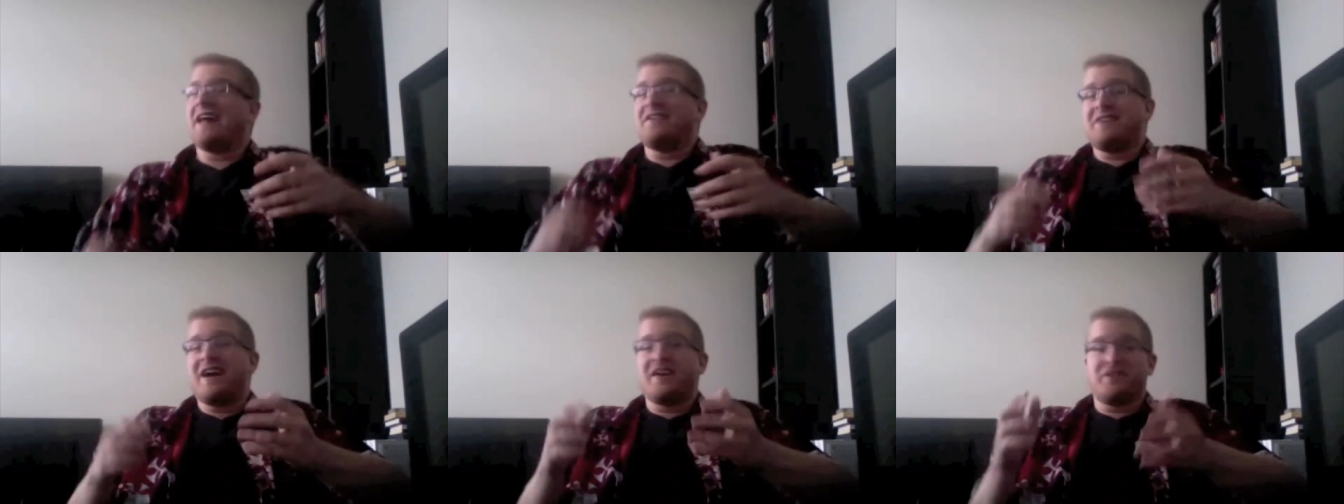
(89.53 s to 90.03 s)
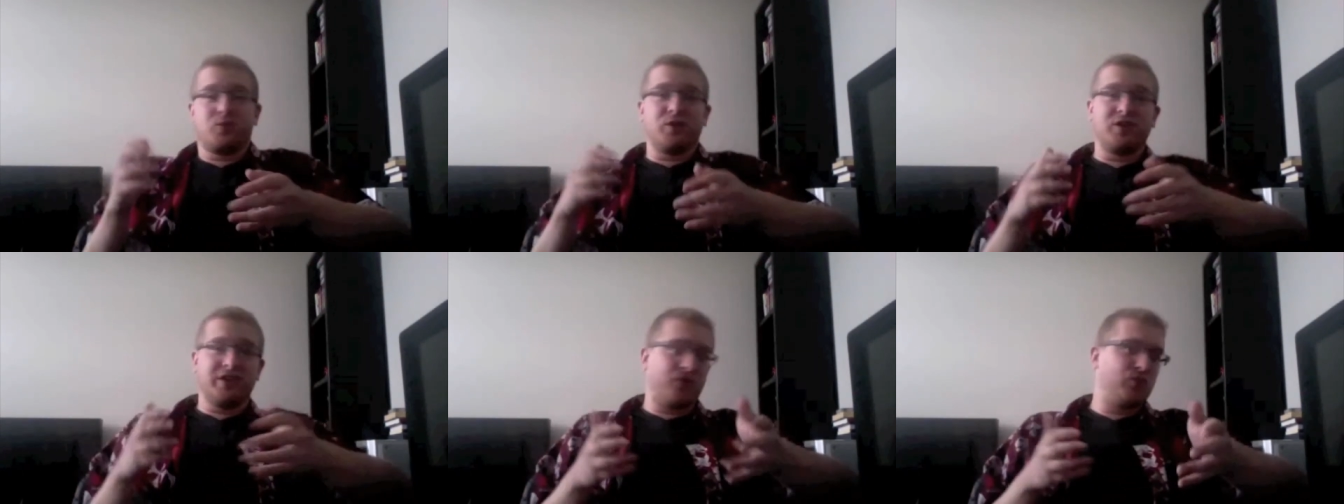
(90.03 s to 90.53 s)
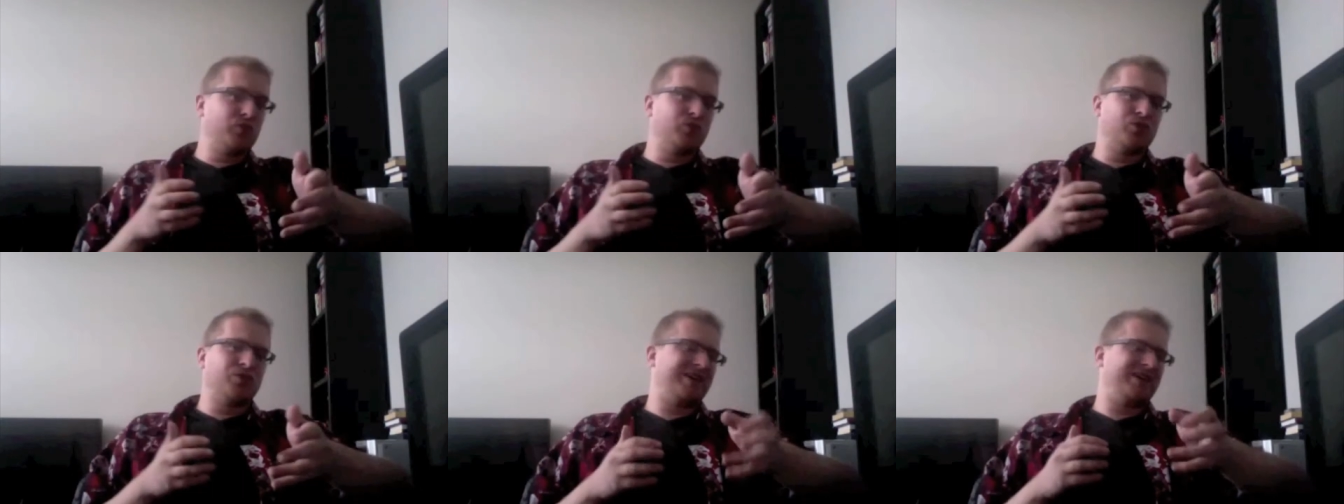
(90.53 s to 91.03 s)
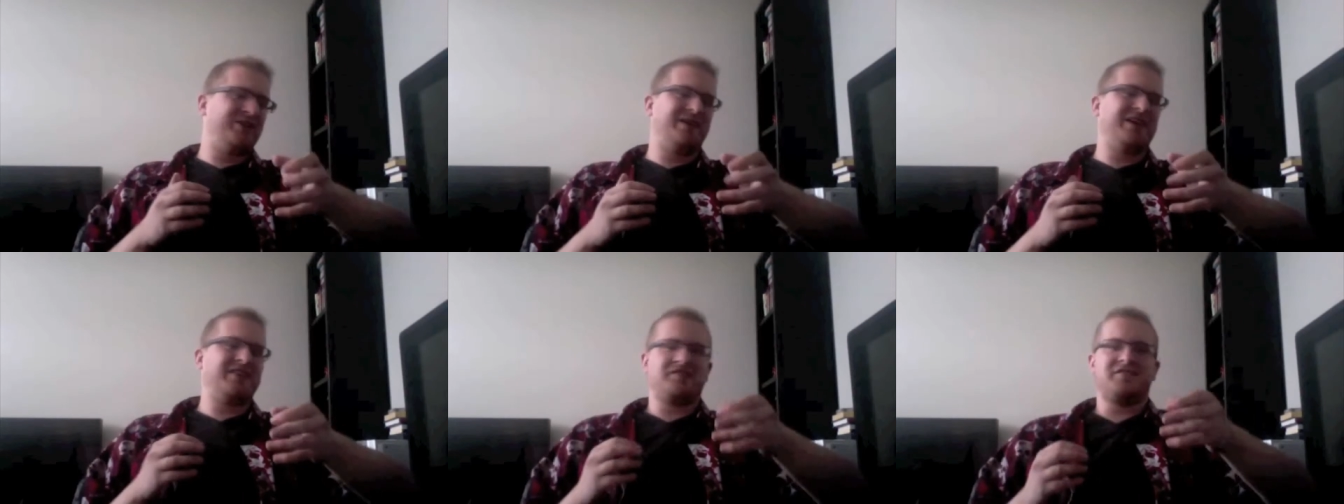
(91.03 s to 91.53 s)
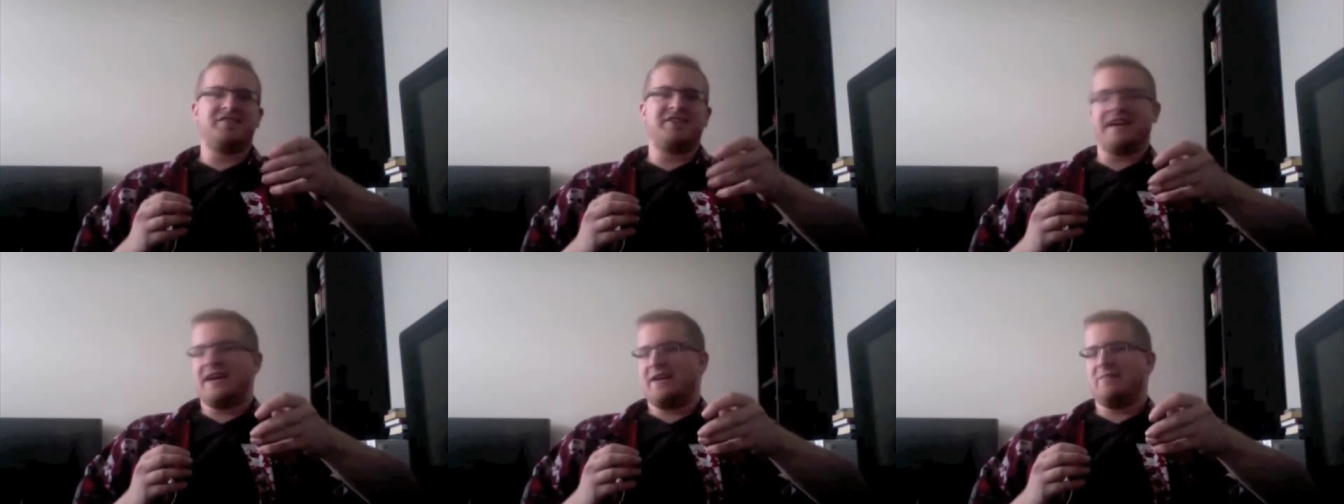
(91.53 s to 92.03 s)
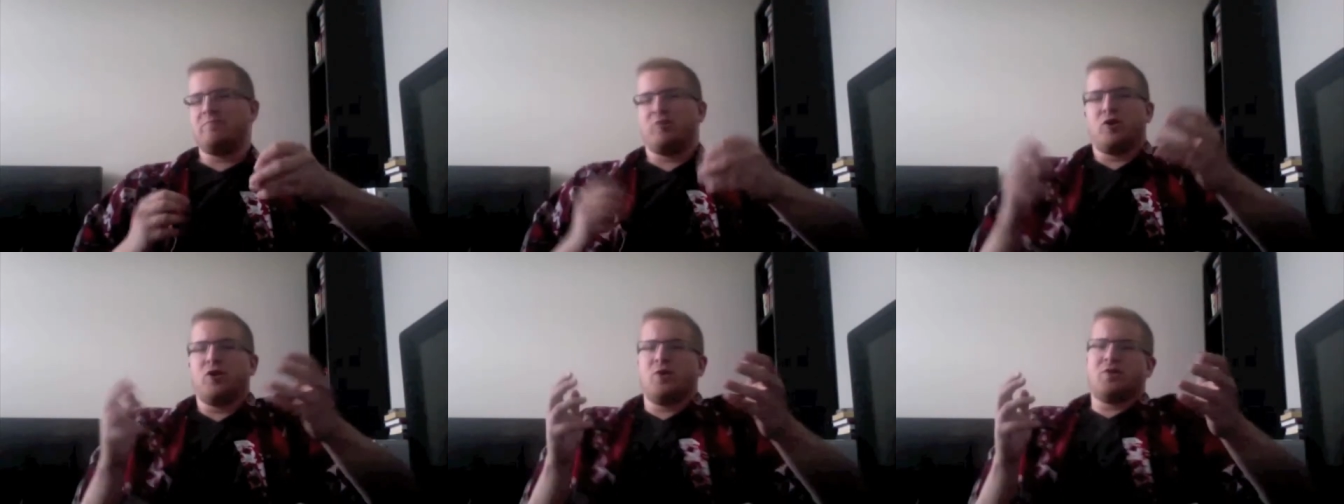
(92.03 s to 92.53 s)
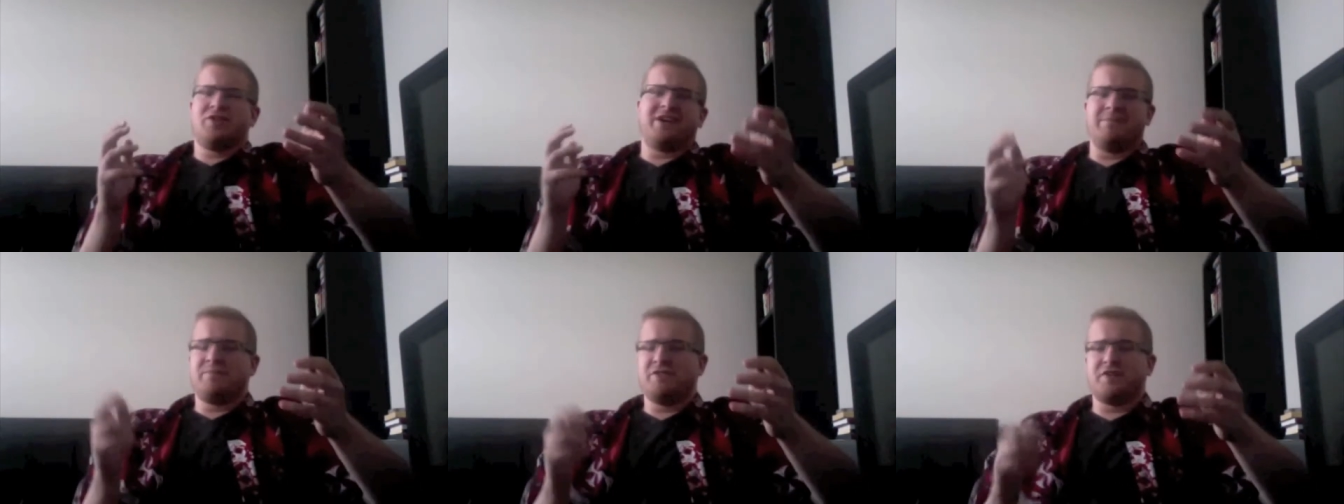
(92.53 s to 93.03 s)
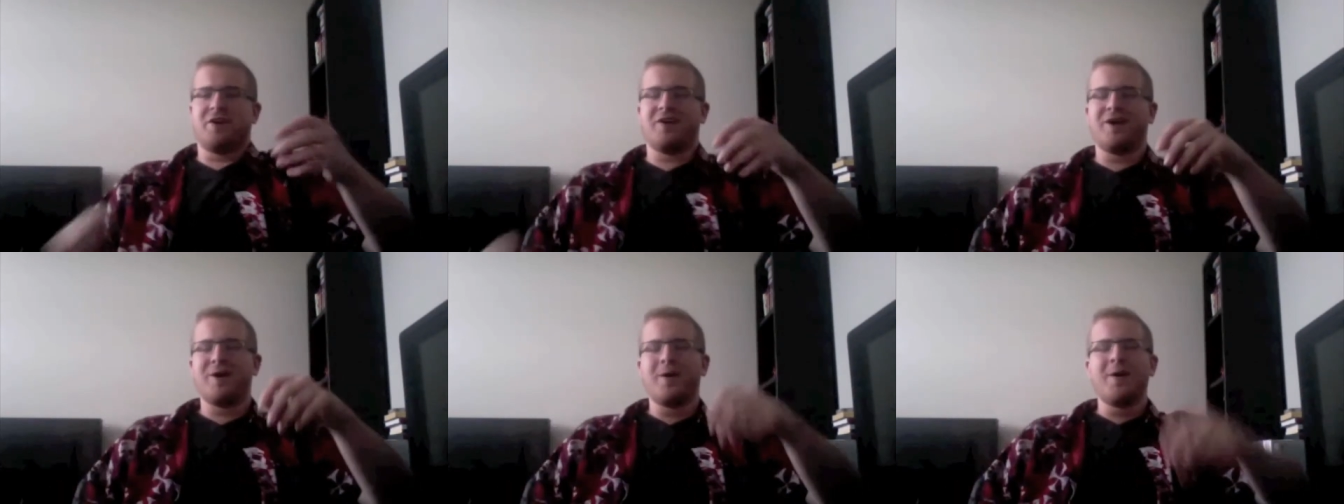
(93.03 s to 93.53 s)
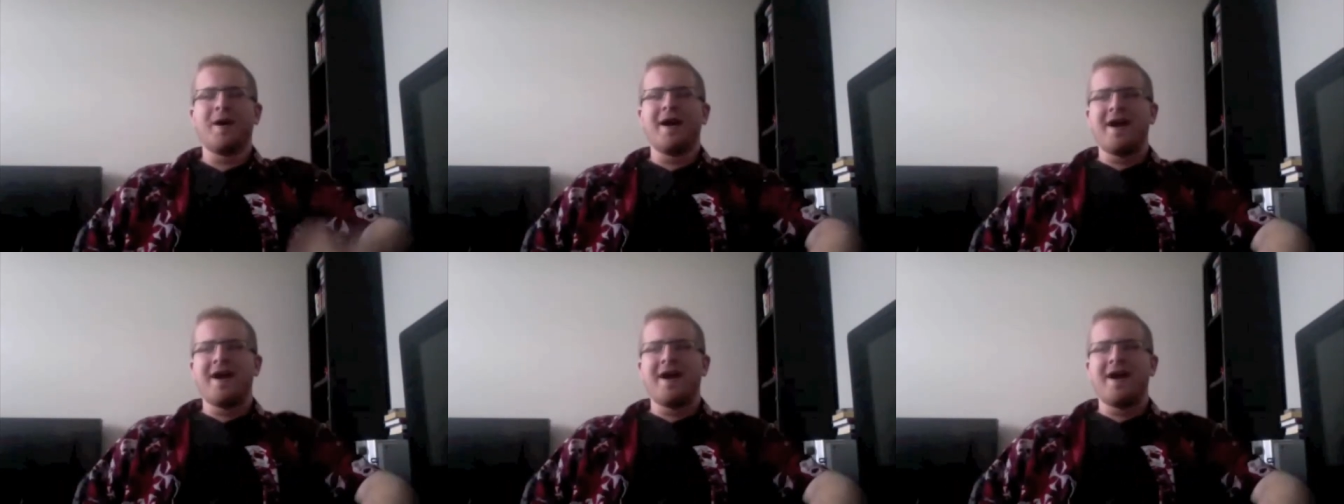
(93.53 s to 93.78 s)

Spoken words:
That's actually really cool, and you get to see a prototype Bizarro.